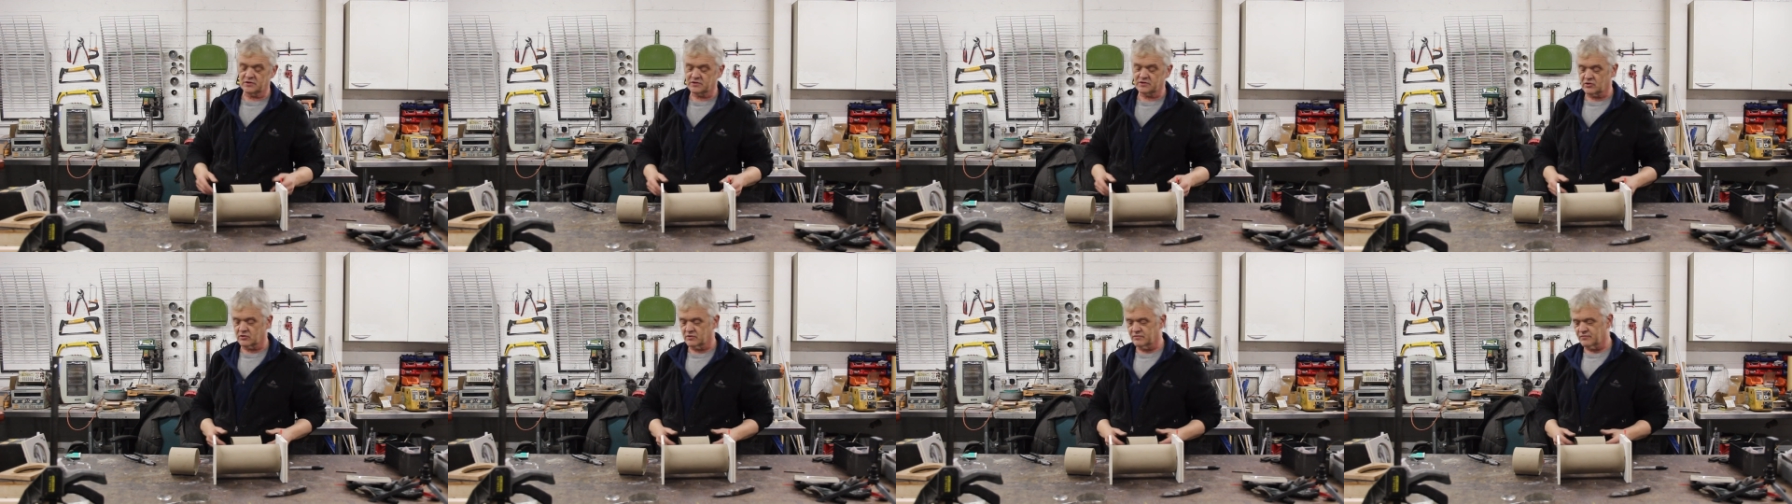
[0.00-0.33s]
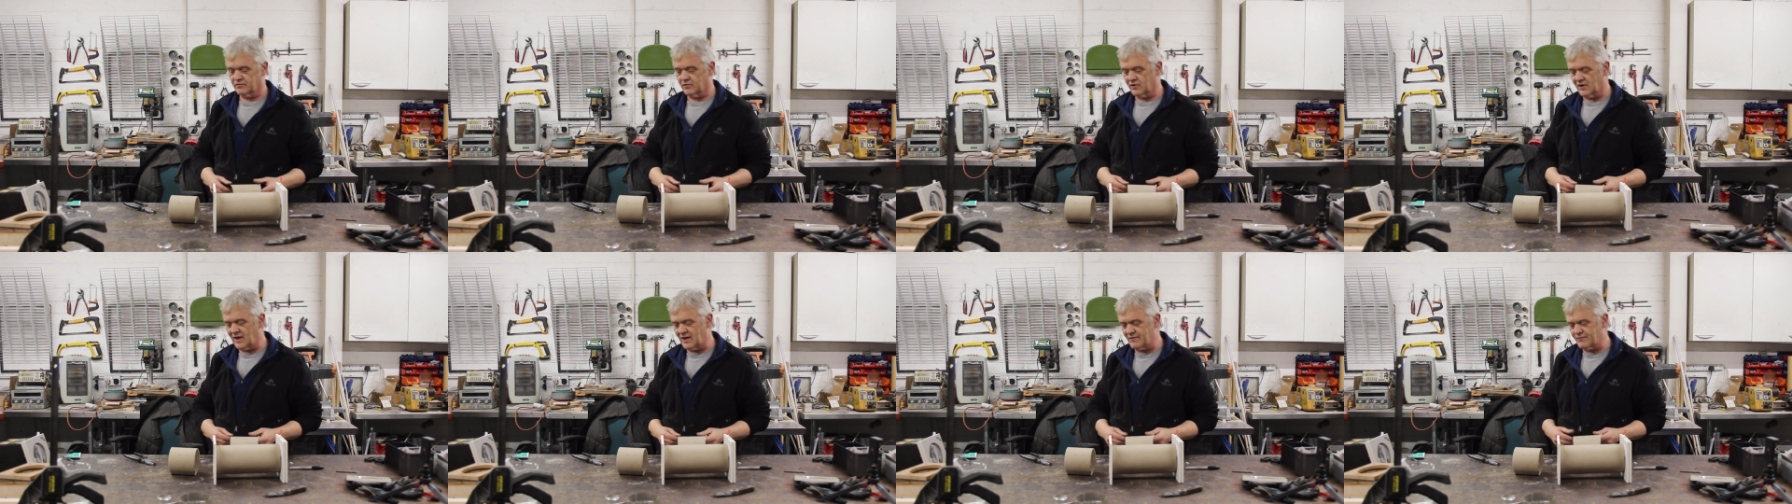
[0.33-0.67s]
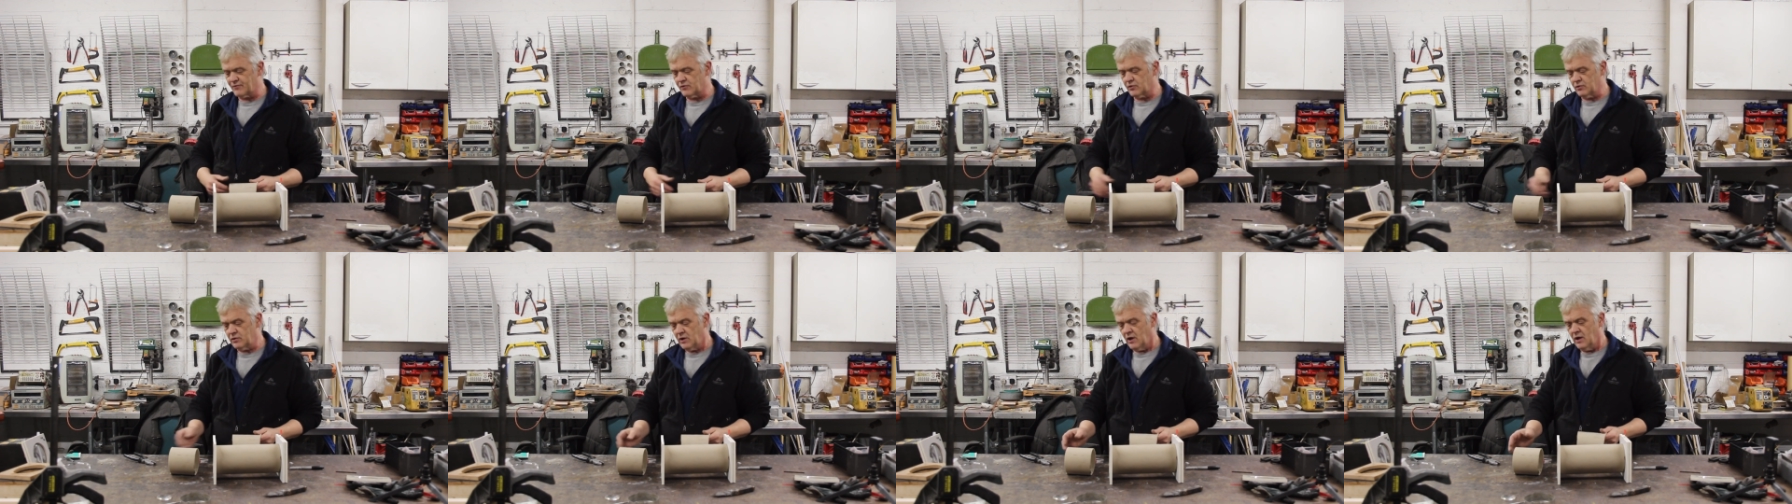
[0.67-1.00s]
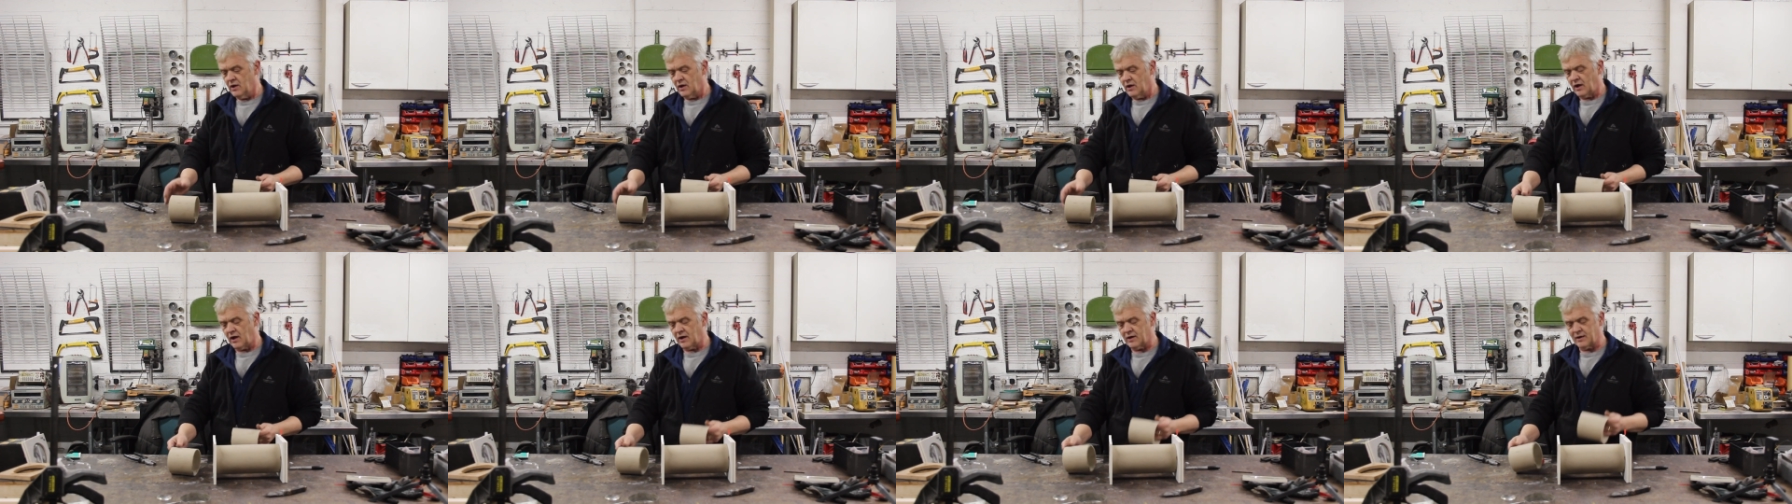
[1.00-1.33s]
it sort of level
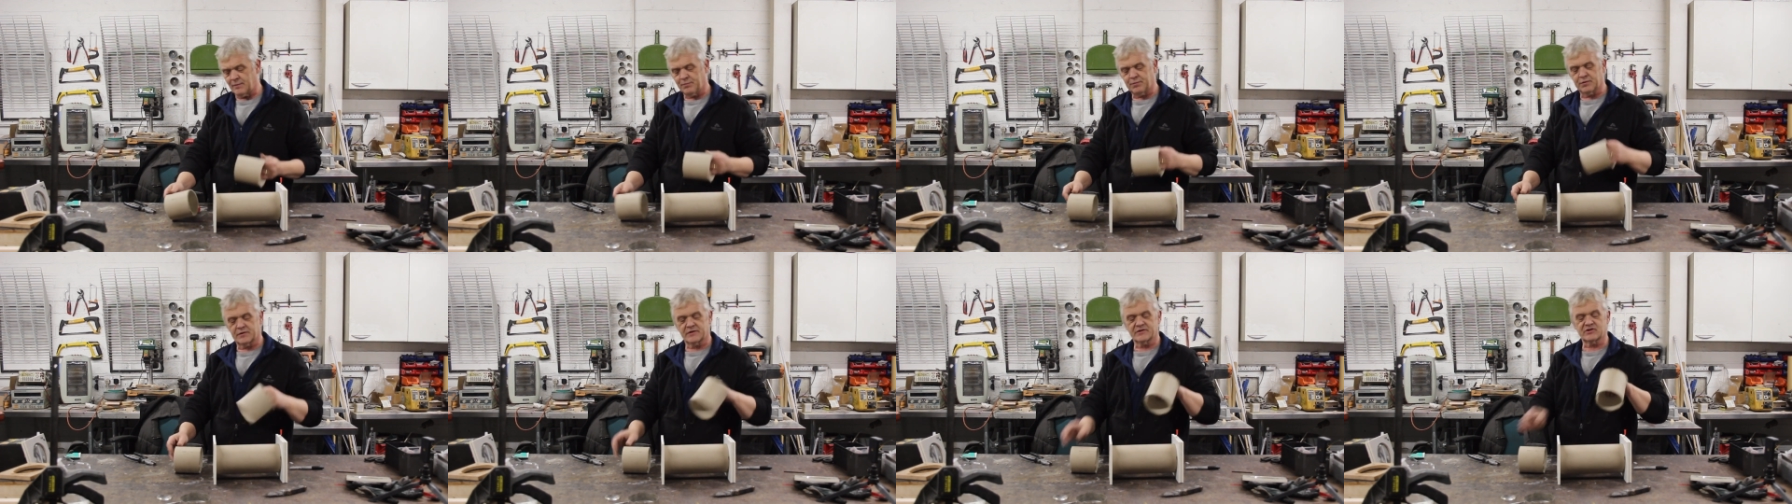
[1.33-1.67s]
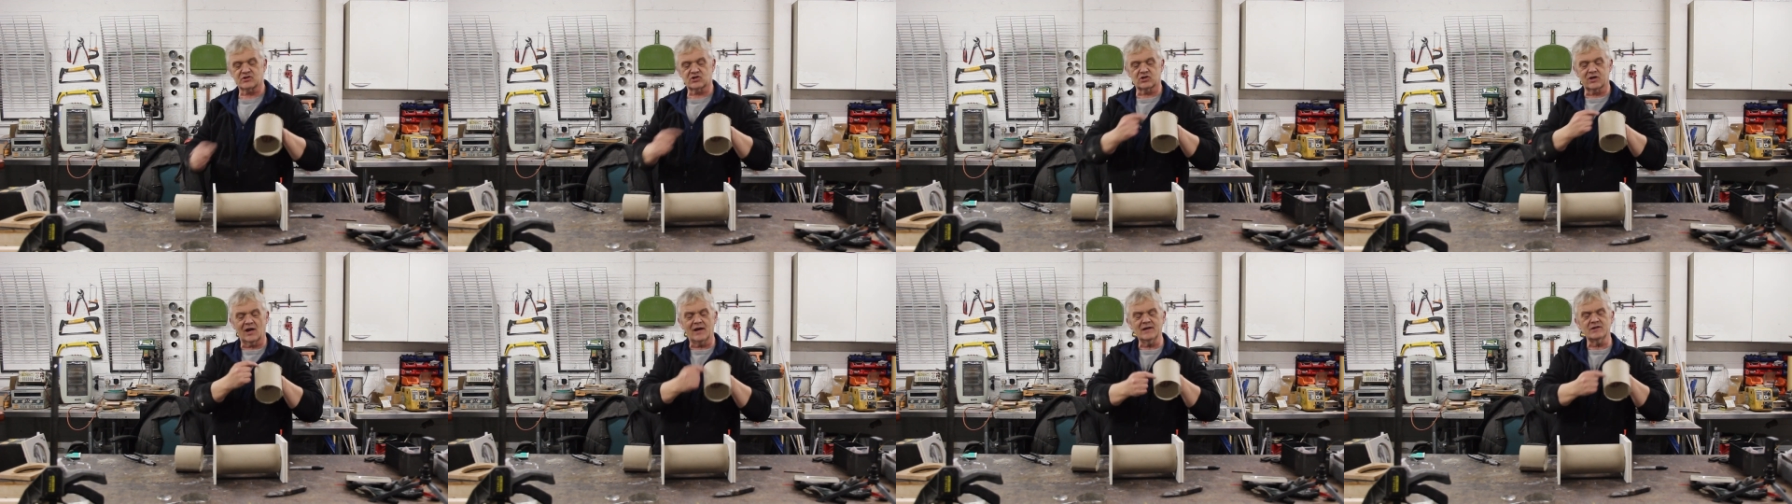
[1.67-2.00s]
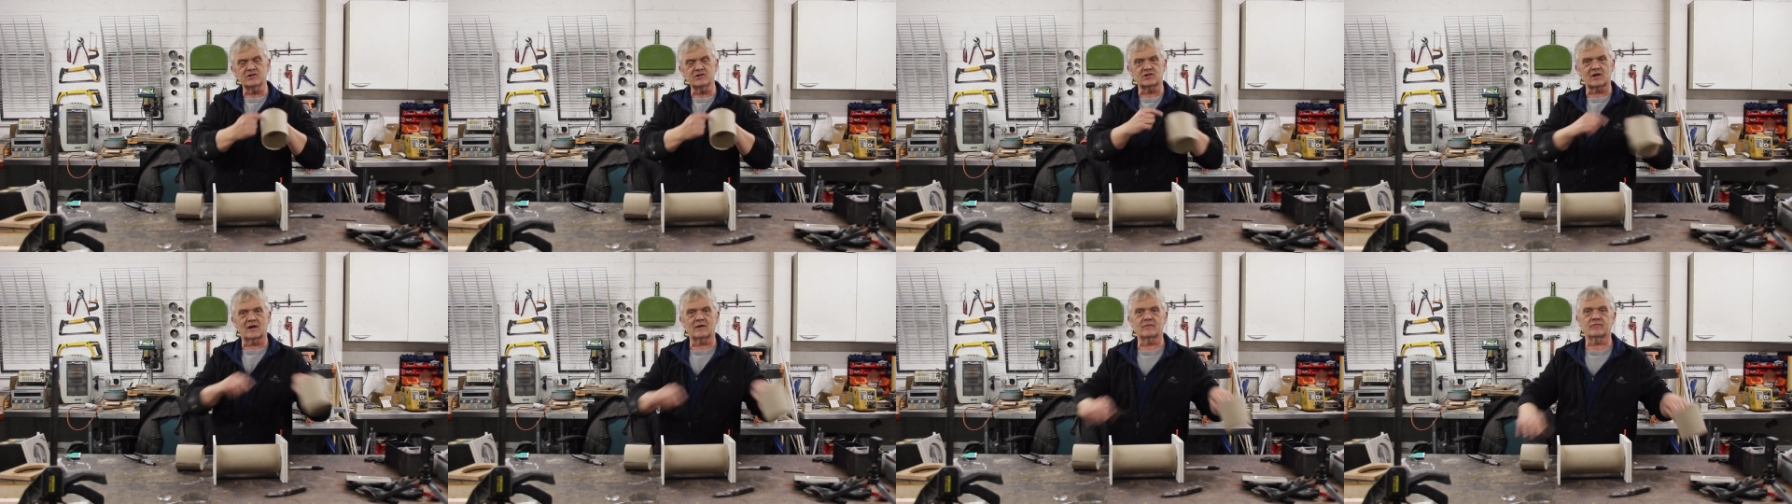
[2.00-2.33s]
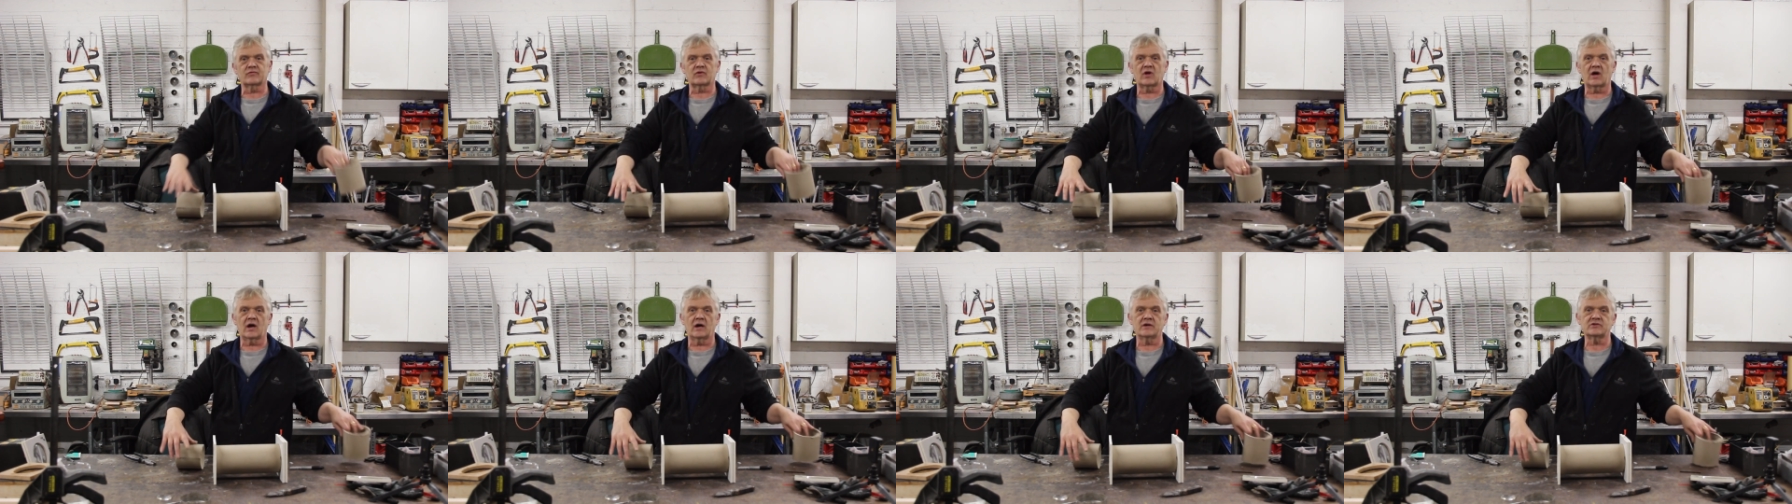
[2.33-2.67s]
and I put a slice
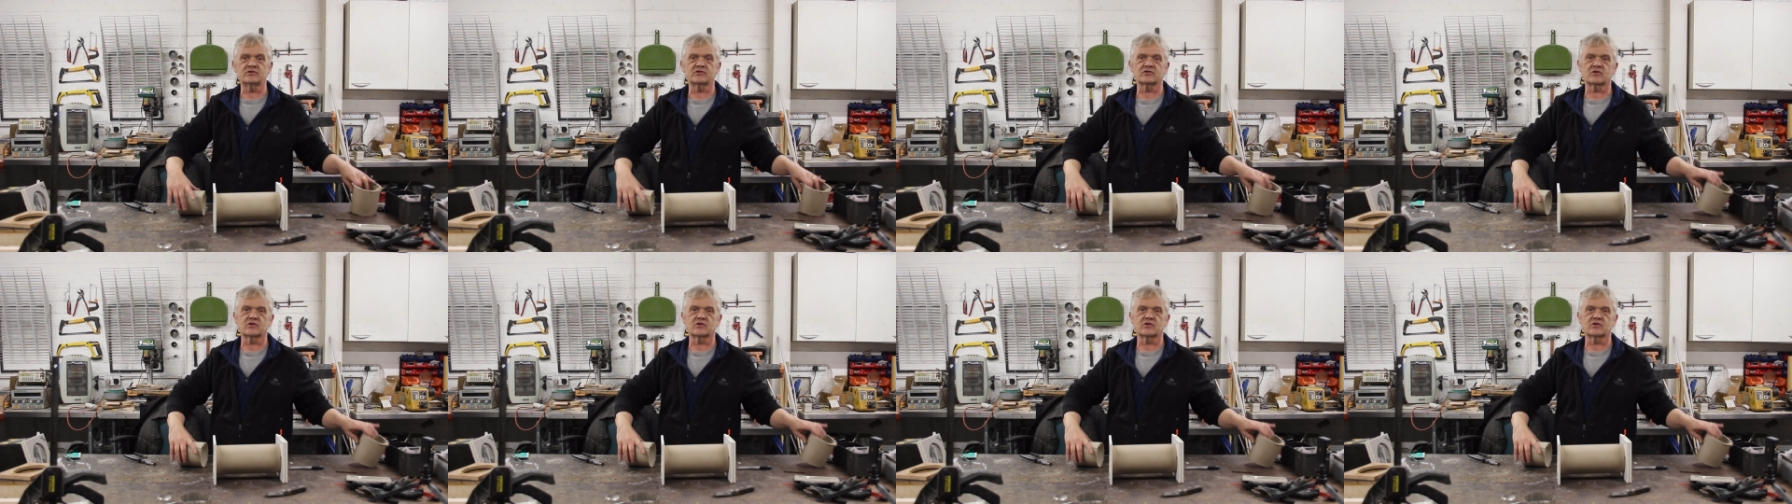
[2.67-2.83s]
down there,